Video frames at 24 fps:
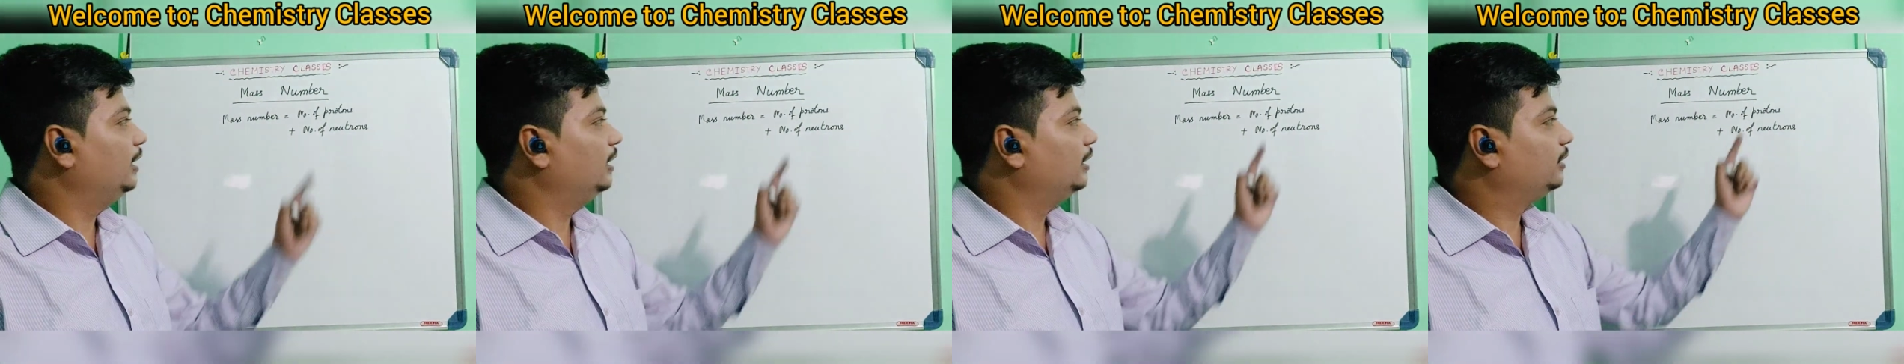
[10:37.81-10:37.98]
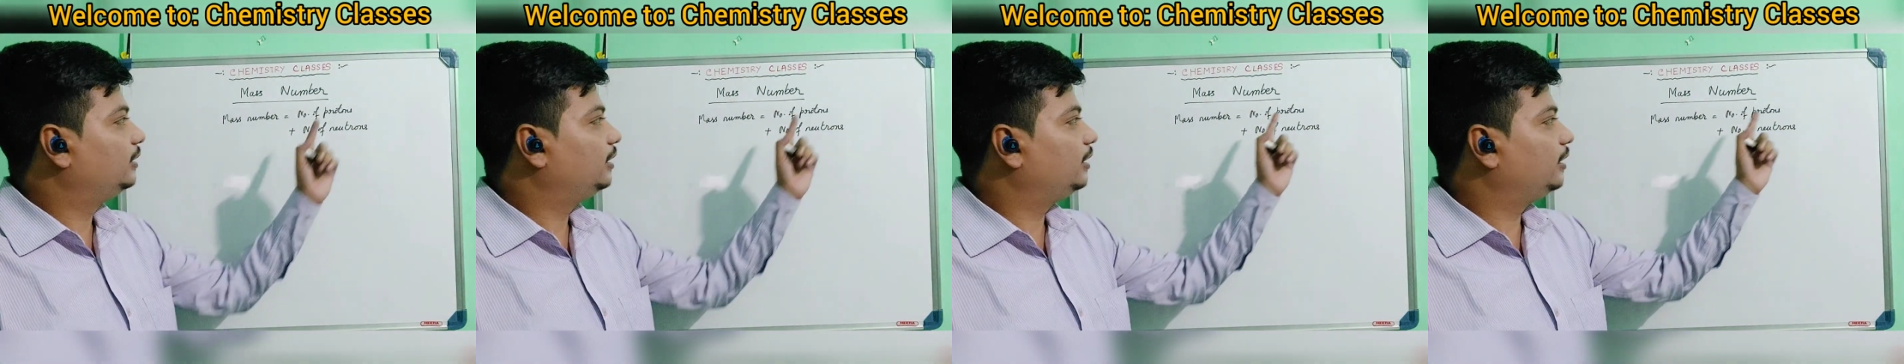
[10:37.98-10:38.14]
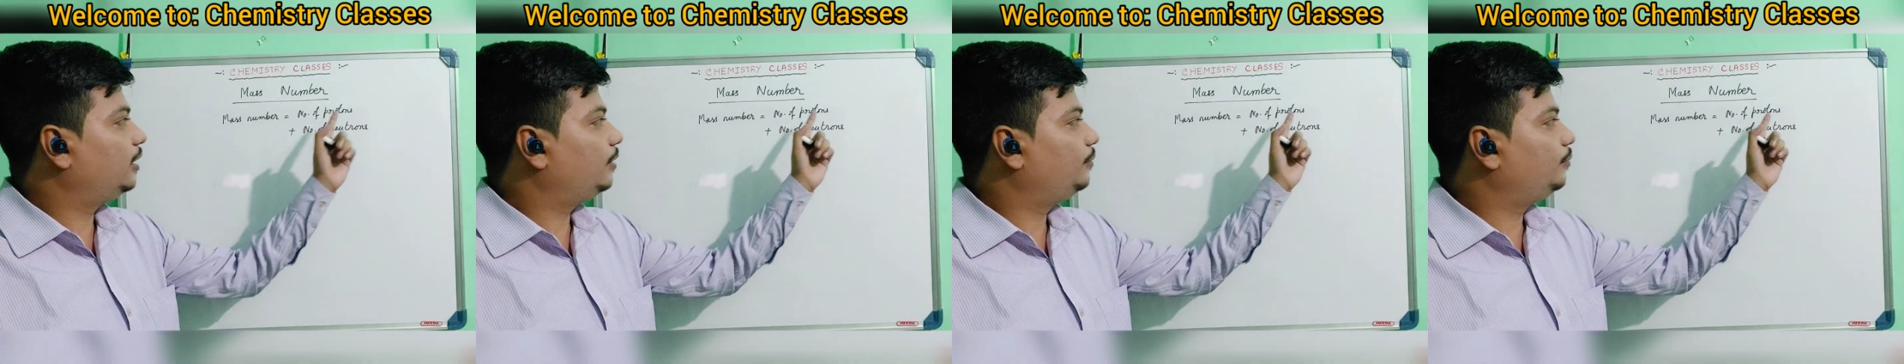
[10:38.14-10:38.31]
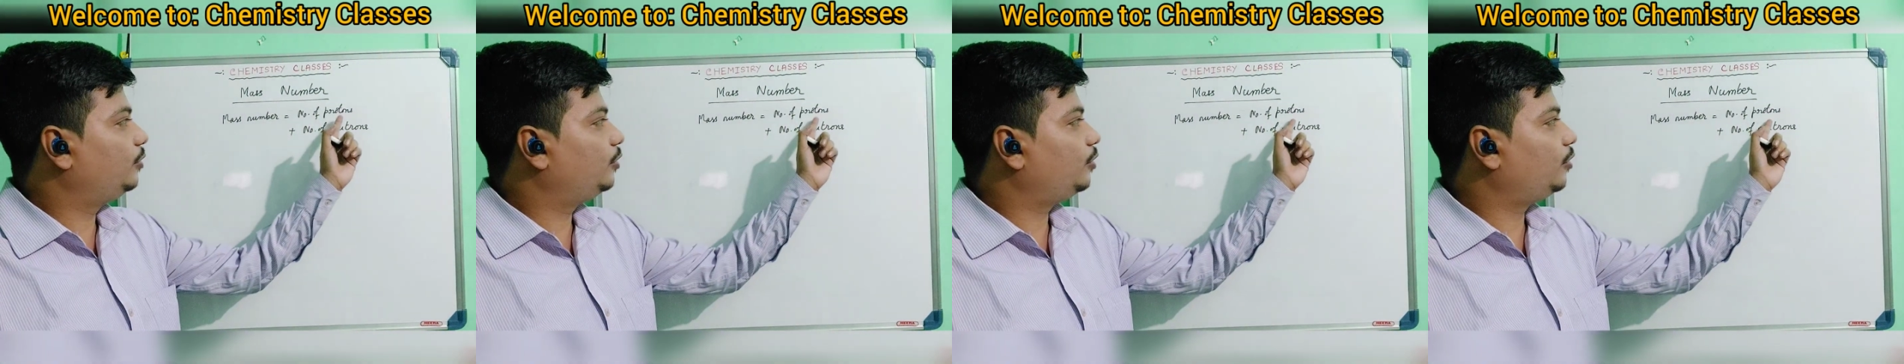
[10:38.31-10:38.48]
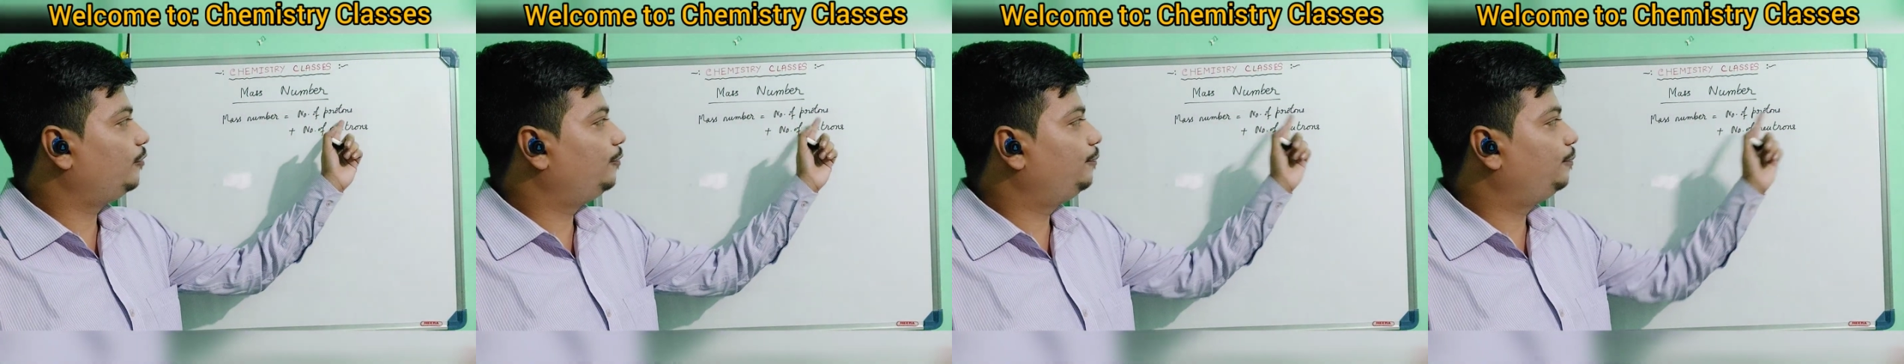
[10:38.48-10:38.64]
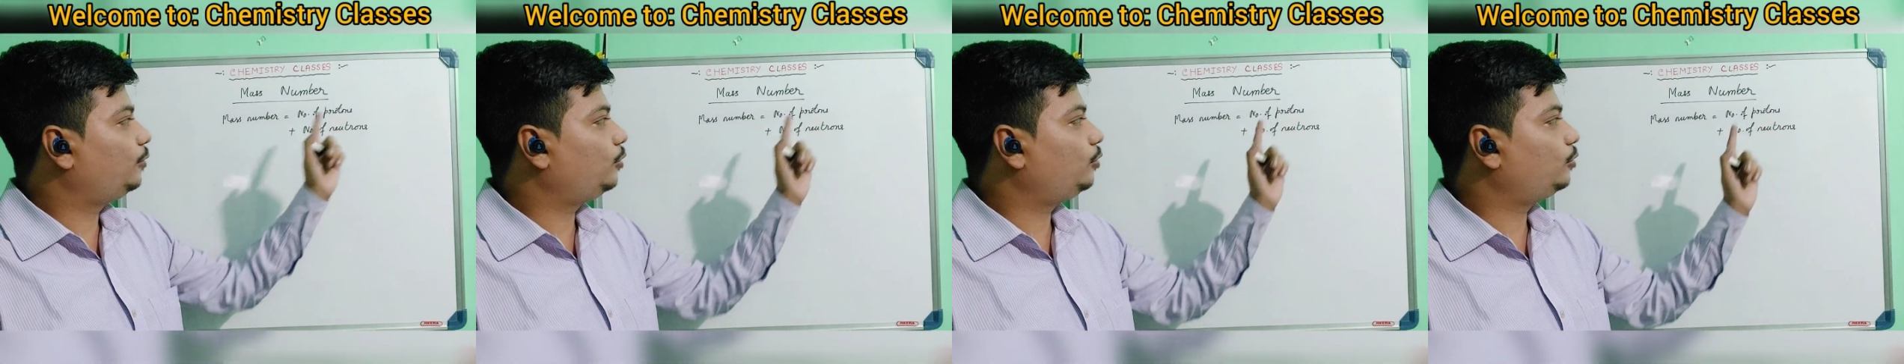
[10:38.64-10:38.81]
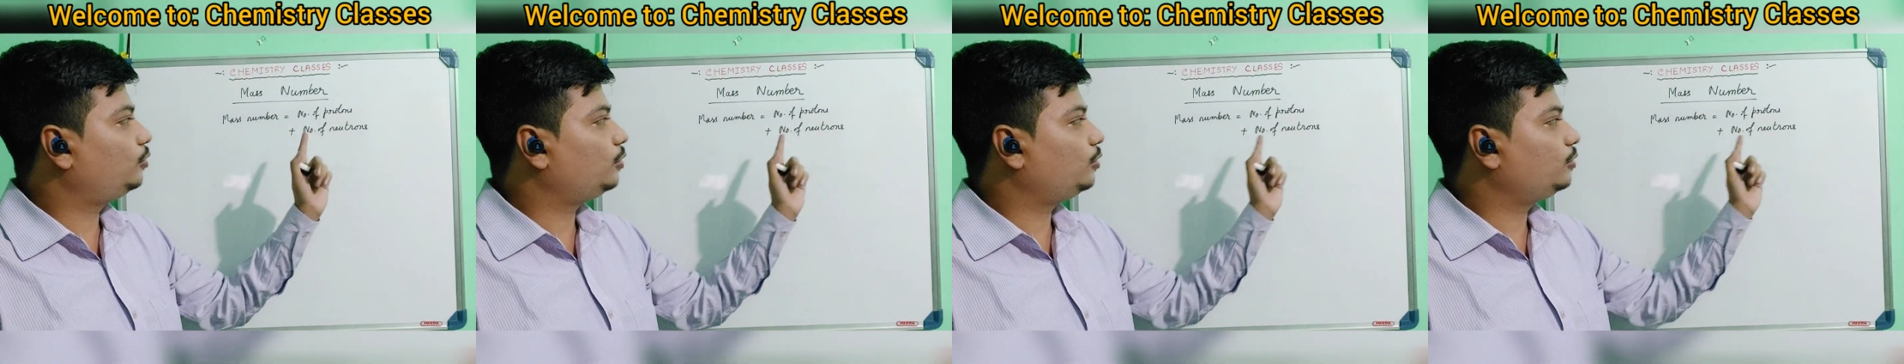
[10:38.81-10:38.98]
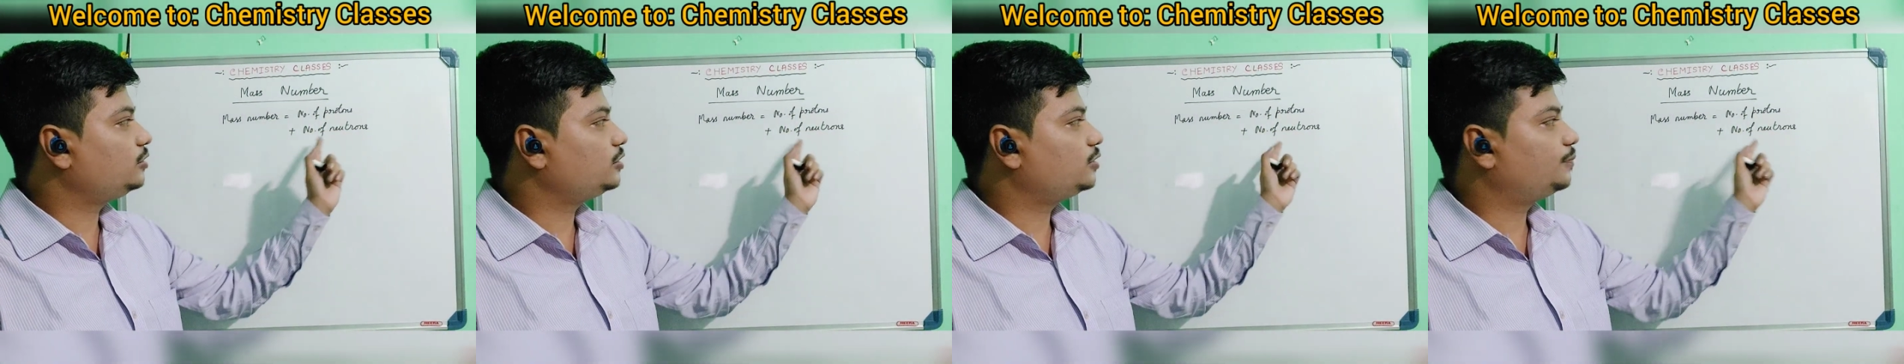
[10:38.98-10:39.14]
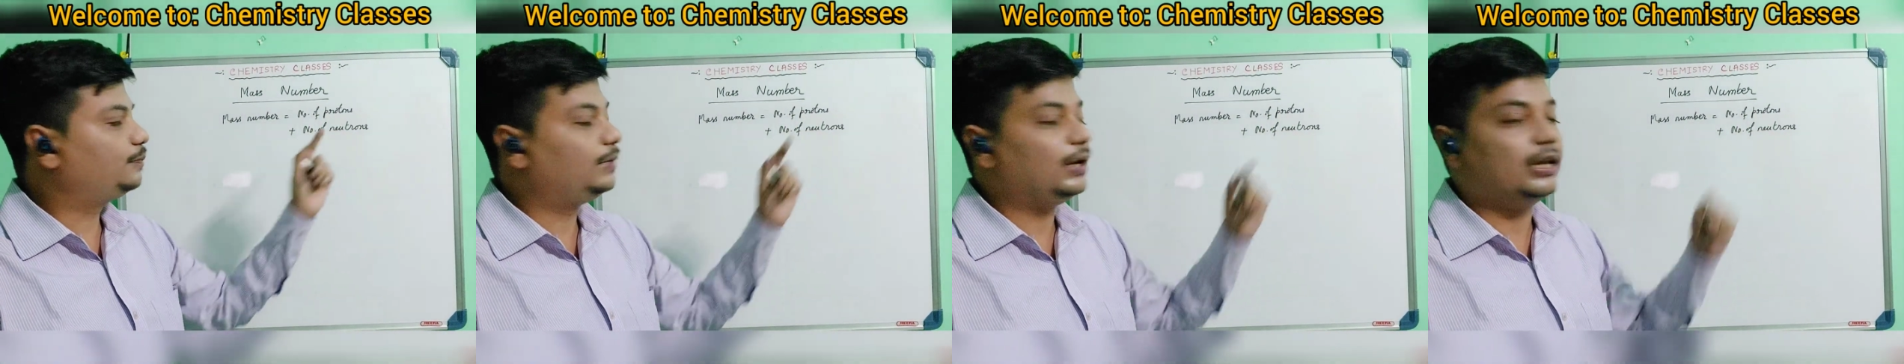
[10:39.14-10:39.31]
the number of
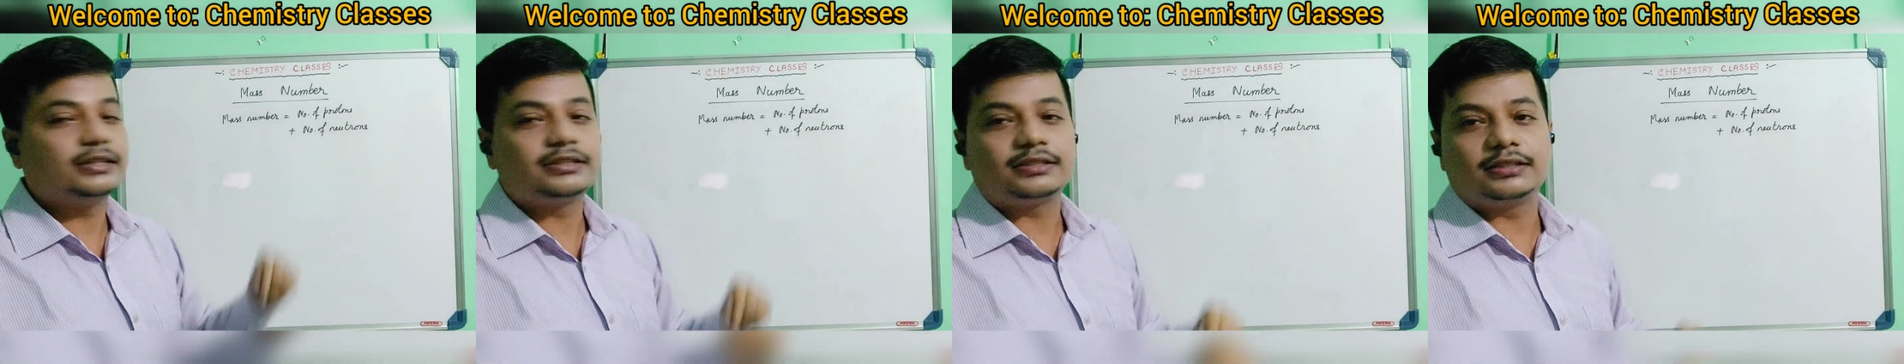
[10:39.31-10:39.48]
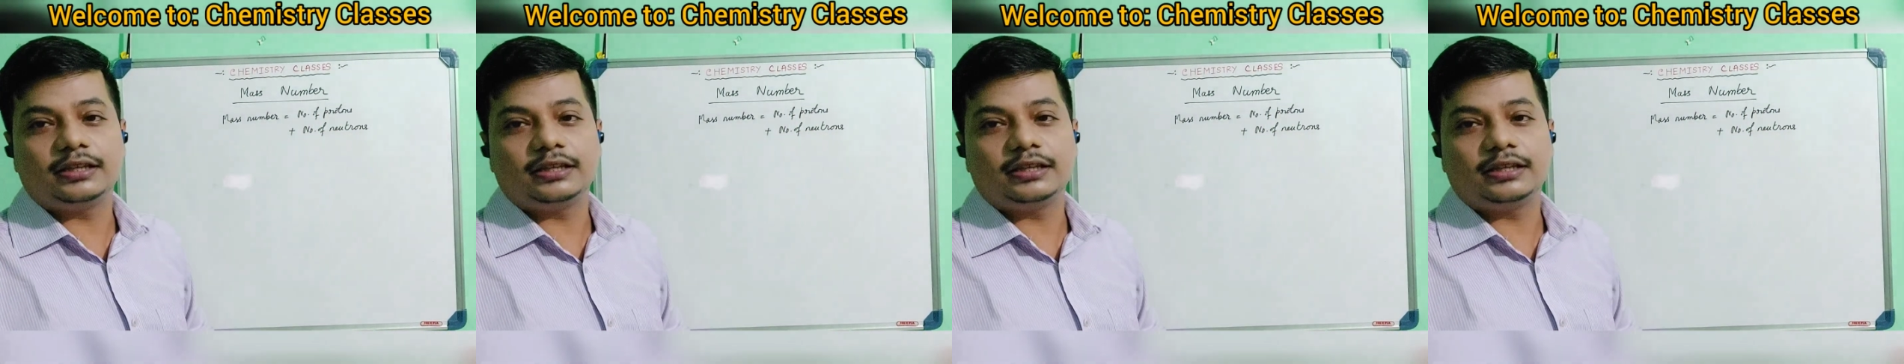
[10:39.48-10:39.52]
protons plus